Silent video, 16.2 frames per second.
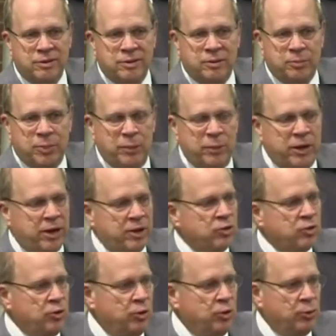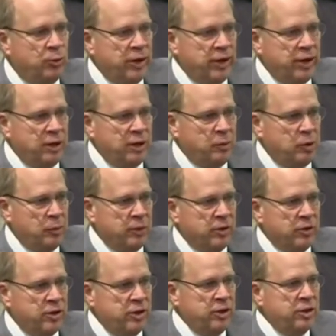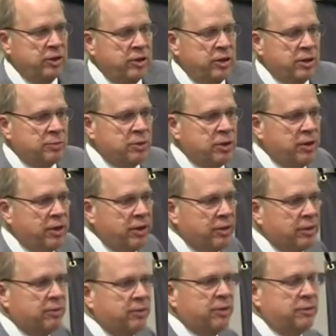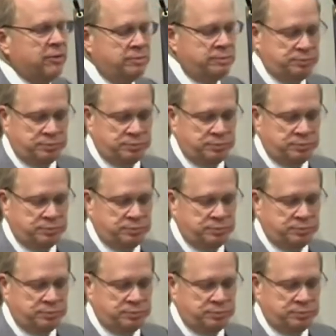Maybe not snow white anymore, because they did attempt to doctor it.